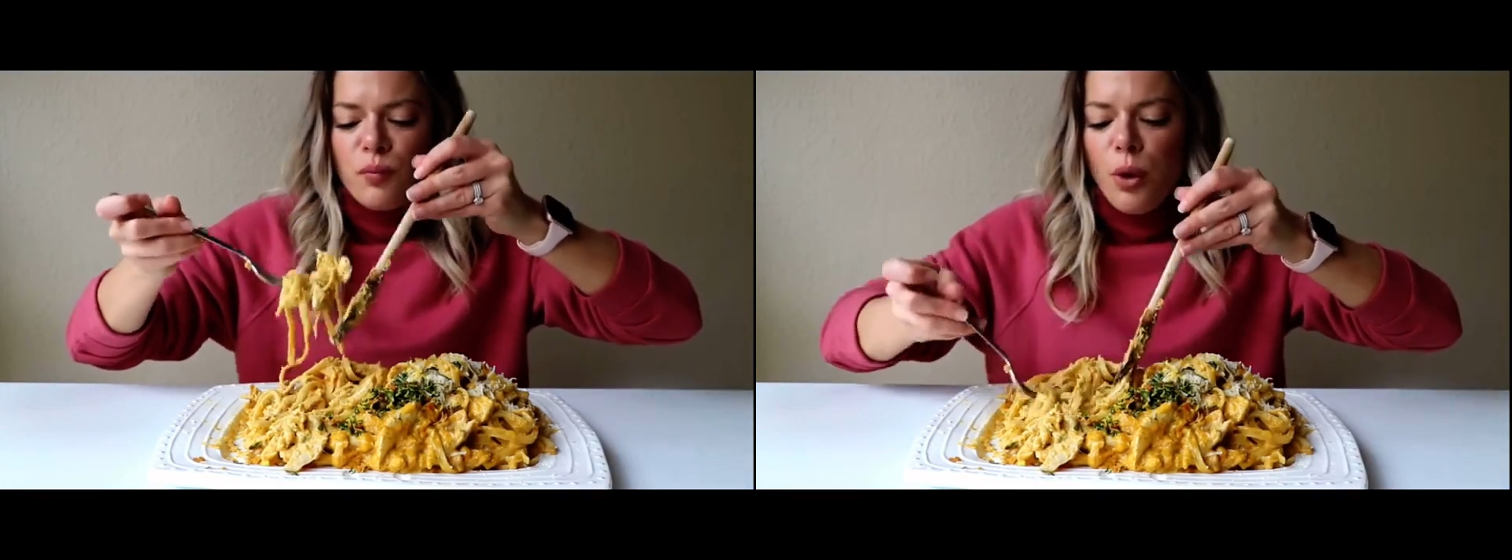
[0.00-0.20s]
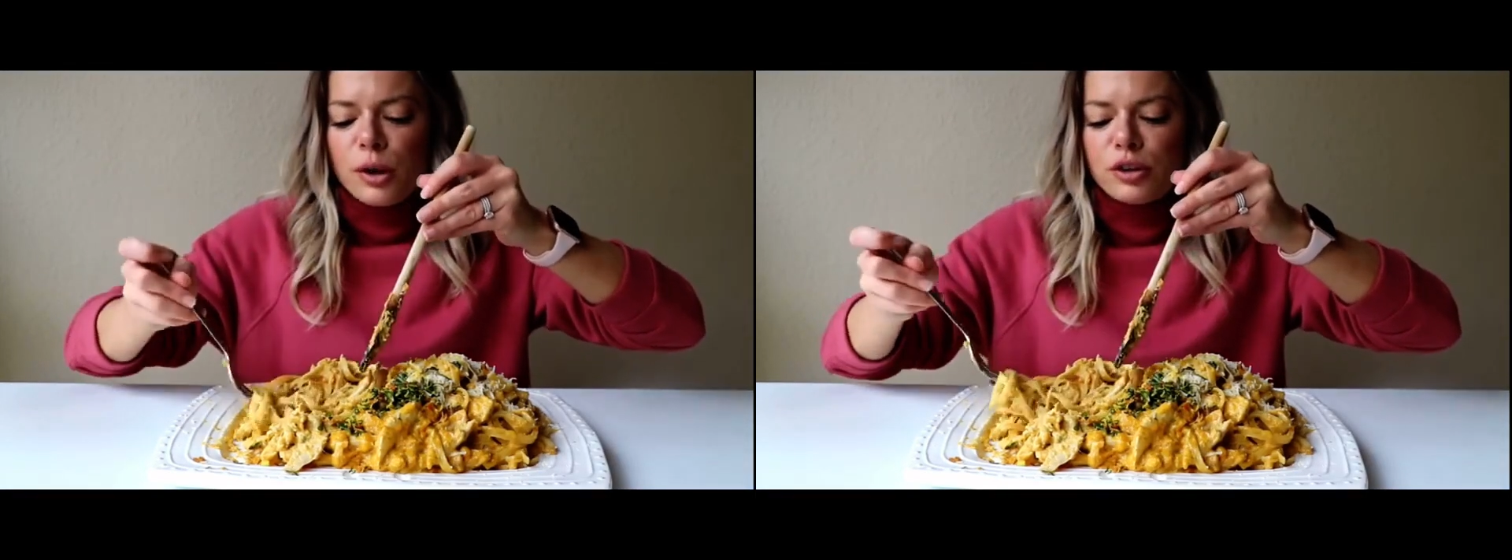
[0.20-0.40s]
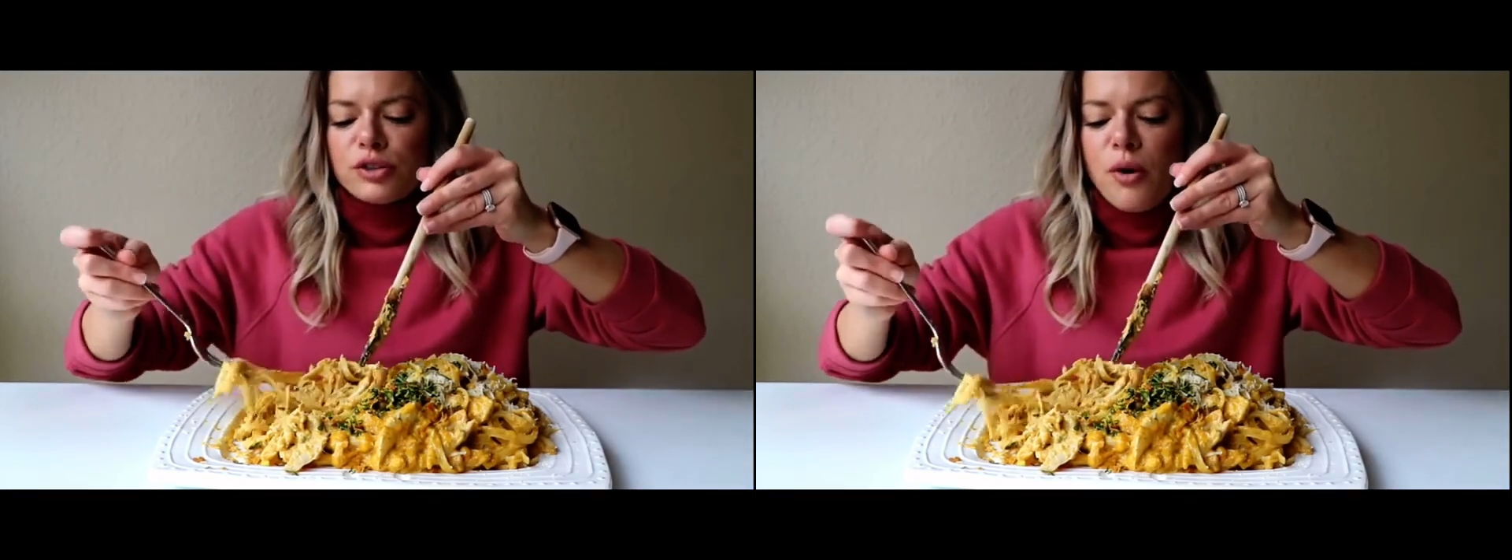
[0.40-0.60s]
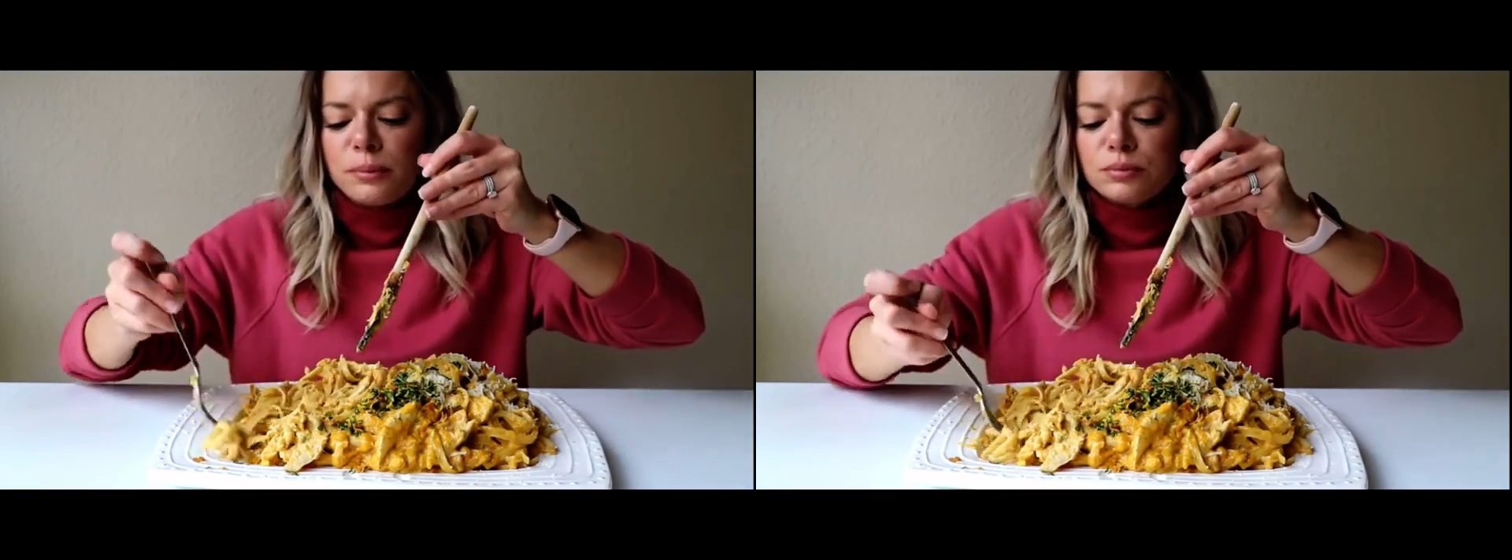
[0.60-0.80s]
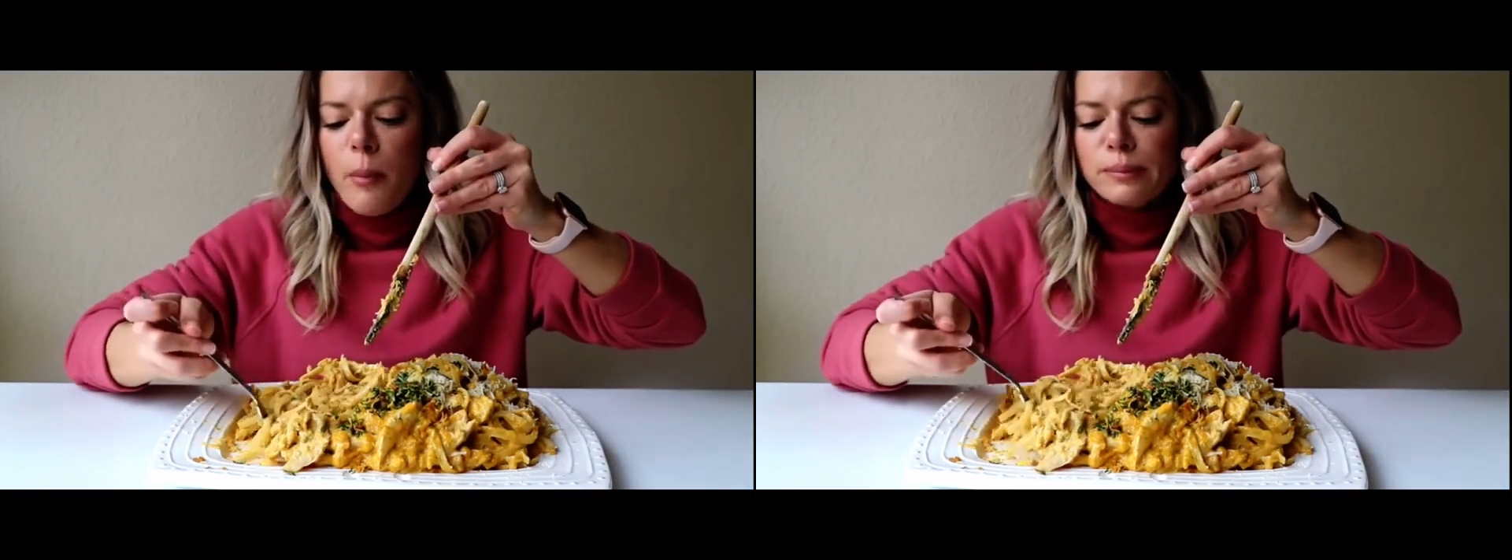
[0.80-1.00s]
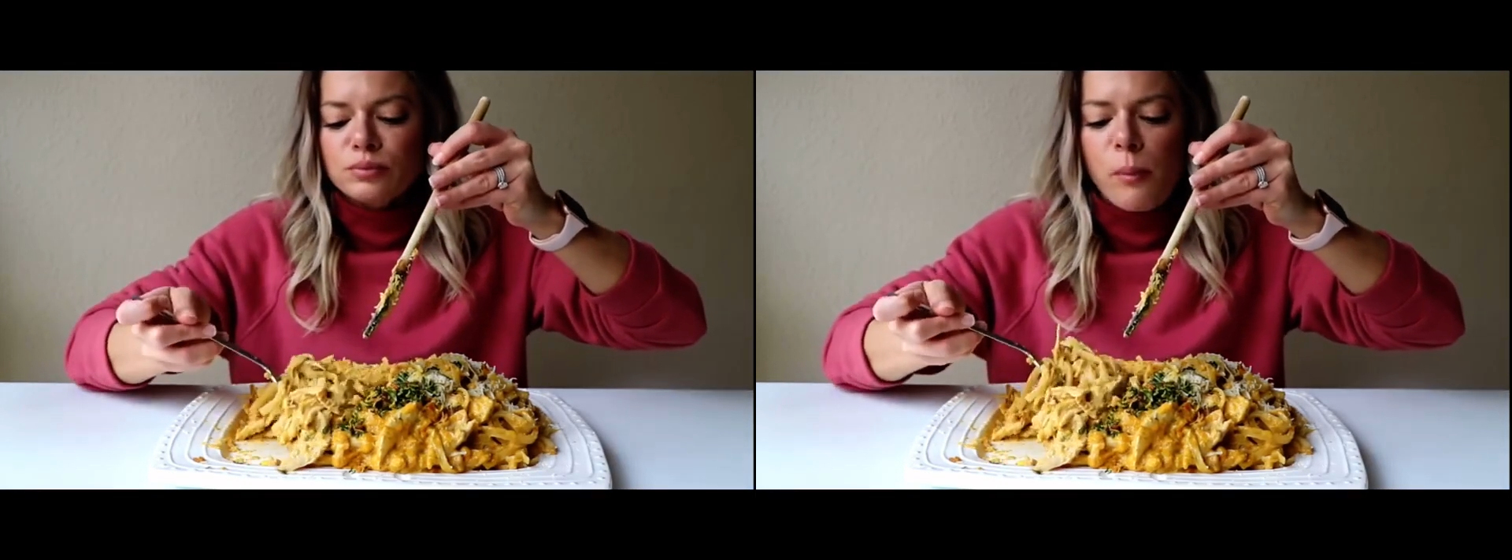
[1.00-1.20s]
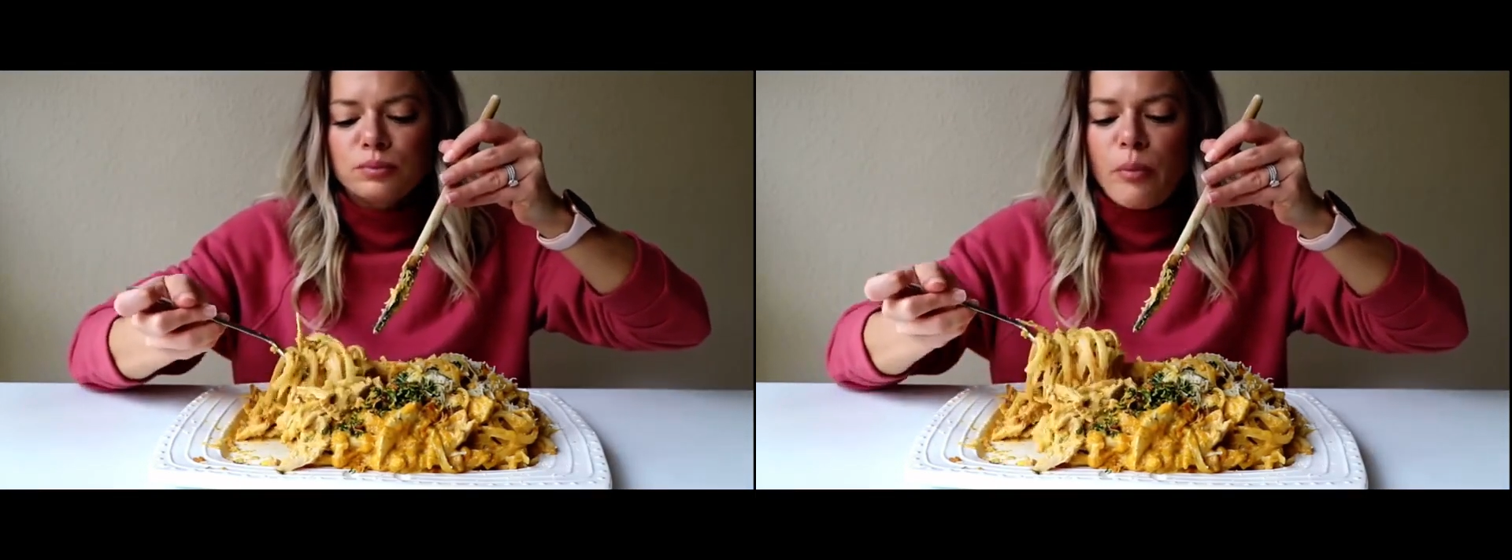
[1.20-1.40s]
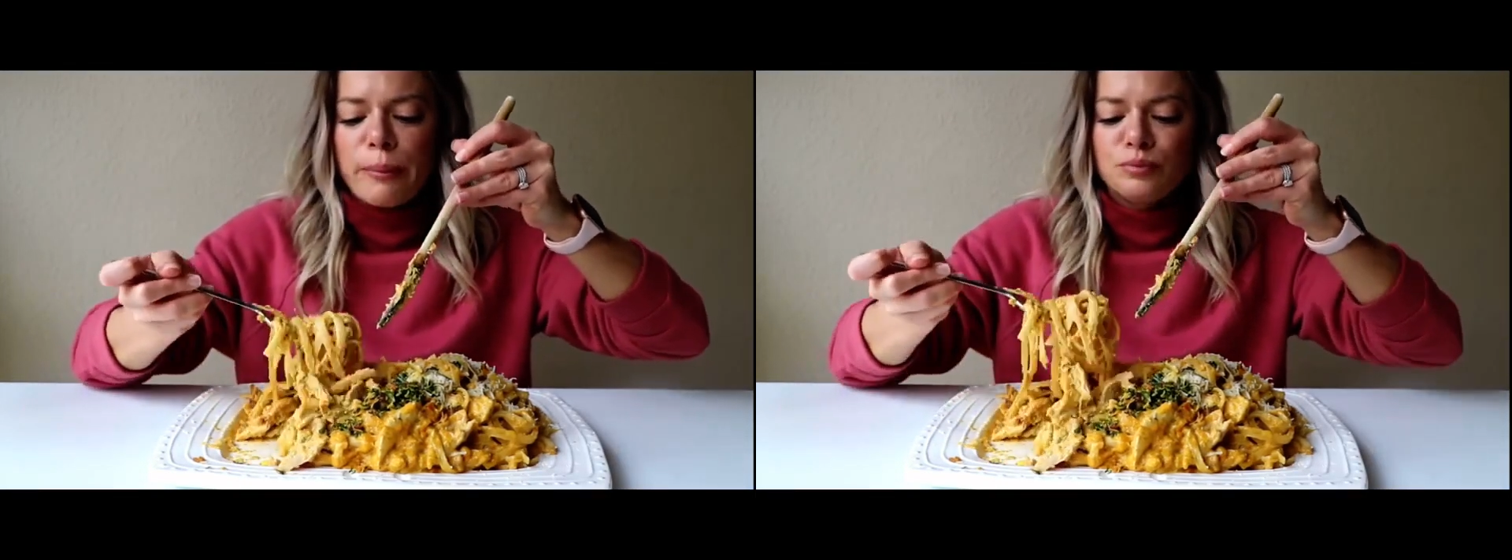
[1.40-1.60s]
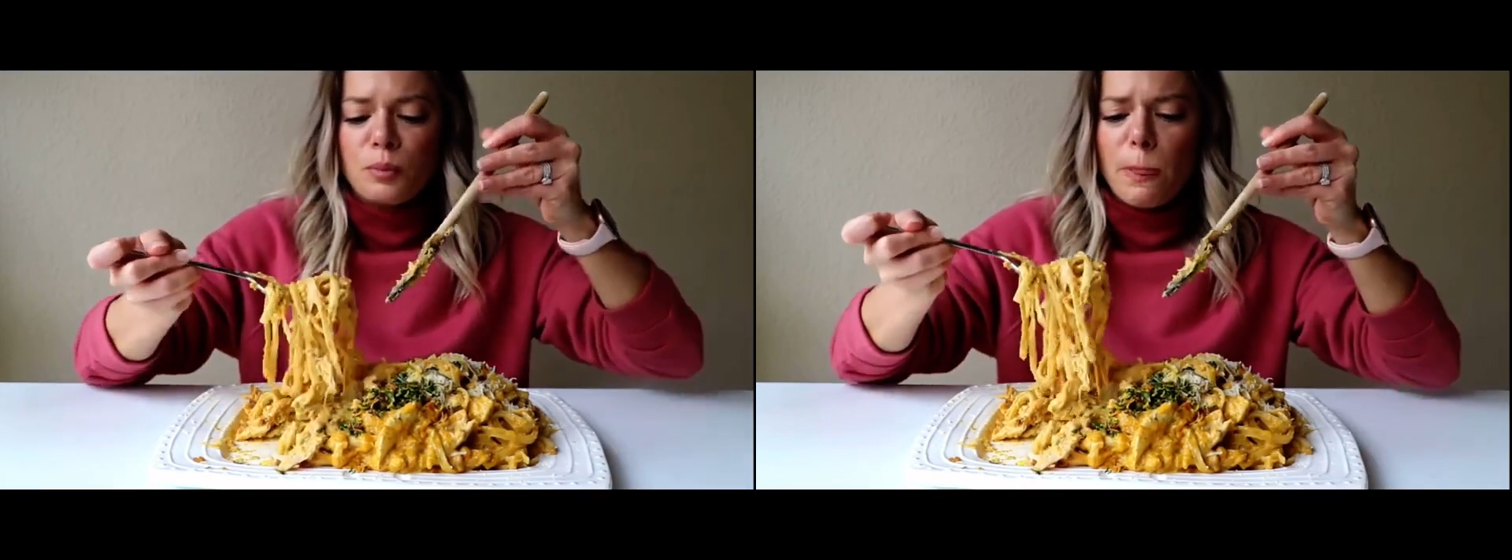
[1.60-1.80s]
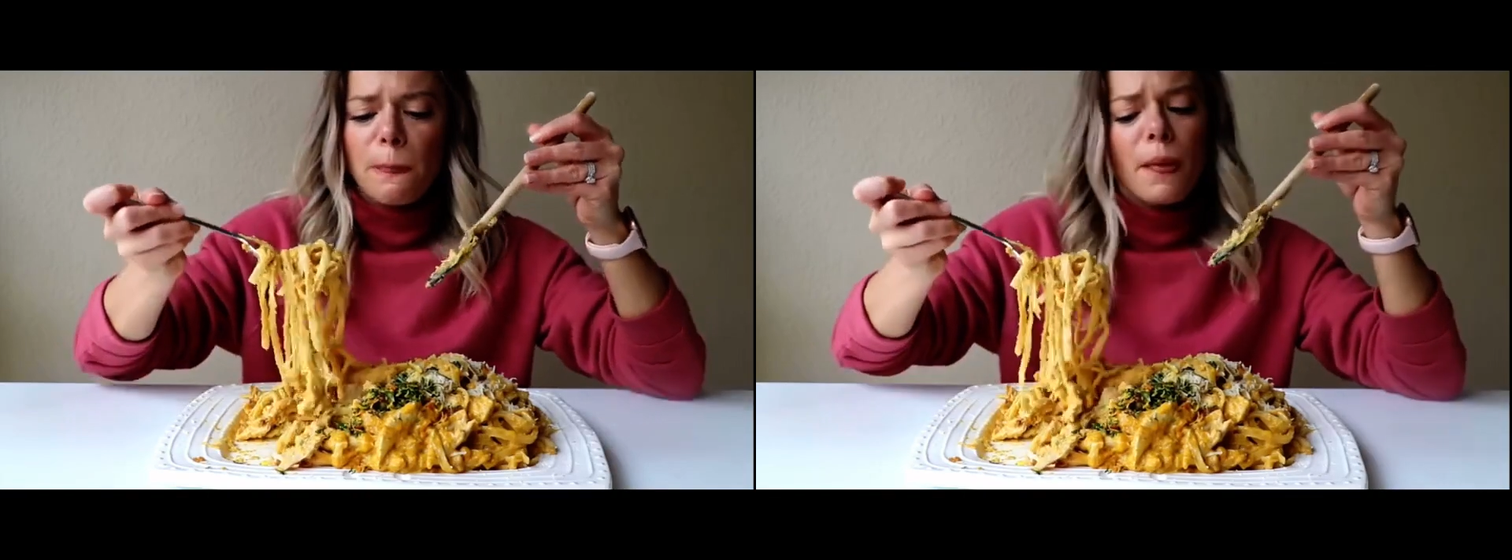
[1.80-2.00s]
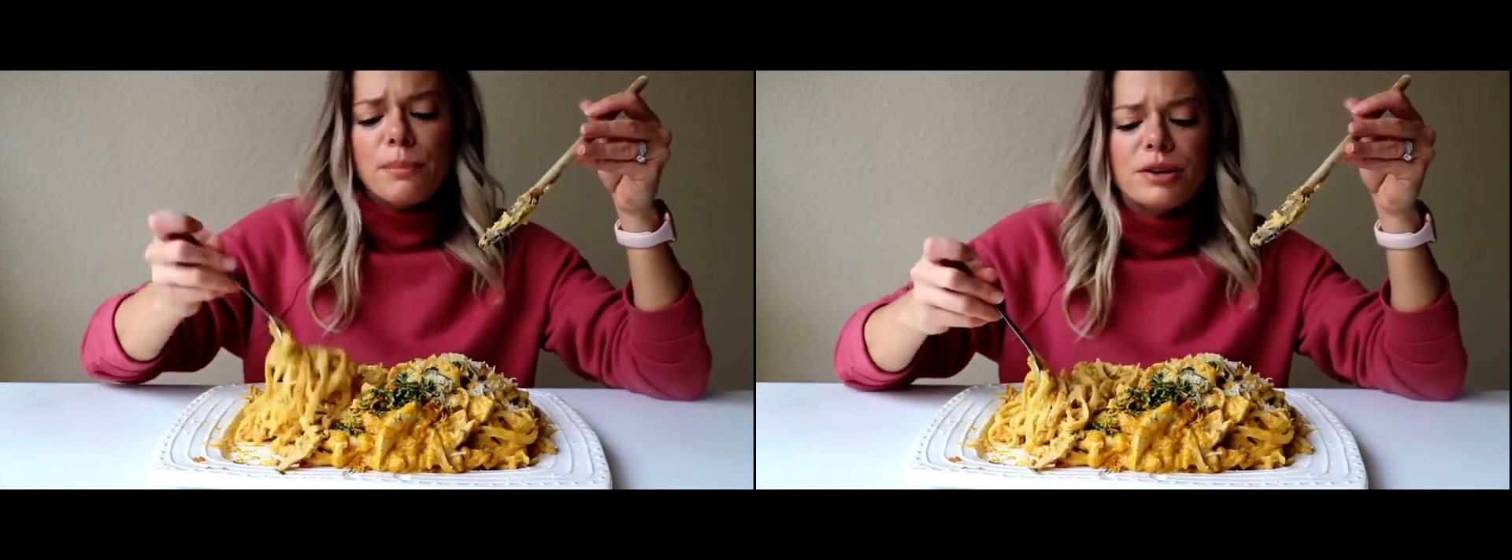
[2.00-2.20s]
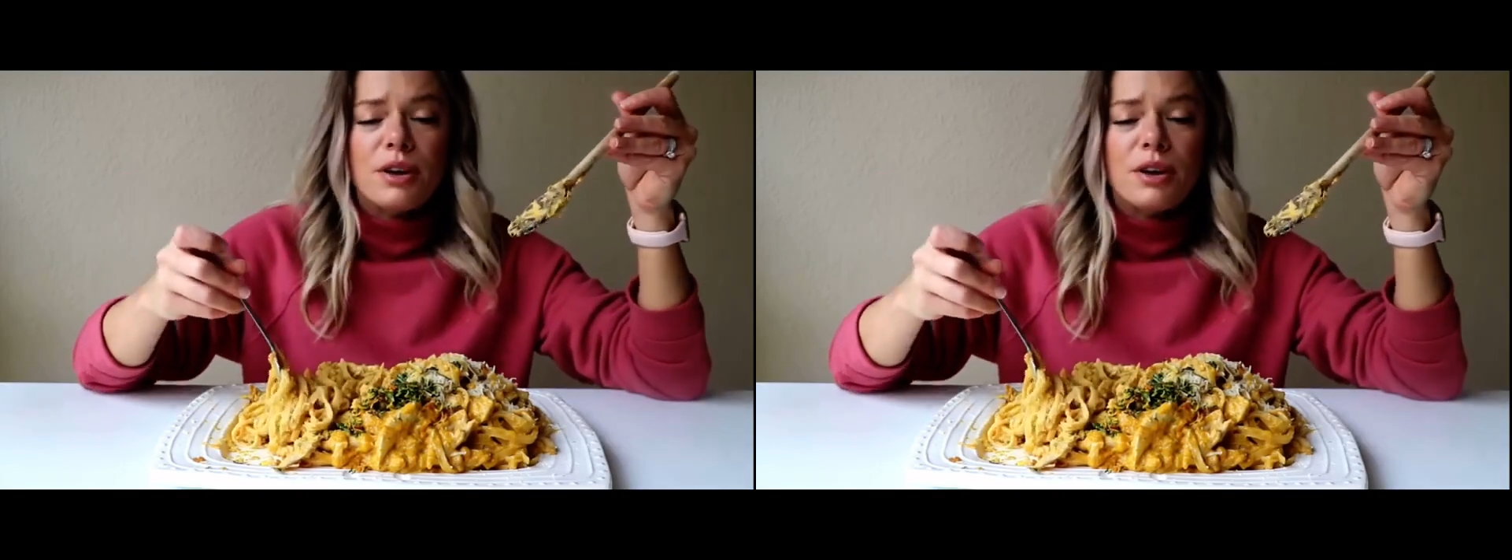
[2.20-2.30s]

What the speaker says: Oh my goodness. P.S.